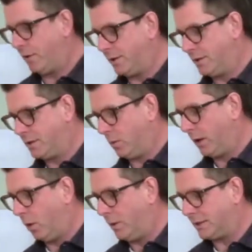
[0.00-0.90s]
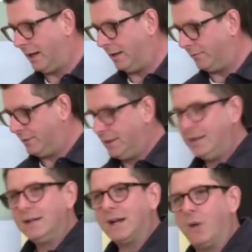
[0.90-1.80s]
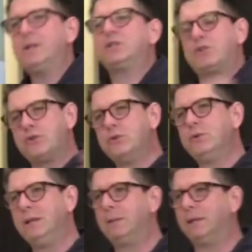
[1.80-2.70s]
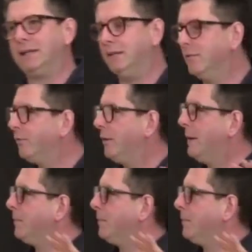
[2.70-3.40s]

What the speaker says: that we're going to have. Can we truly believe that we're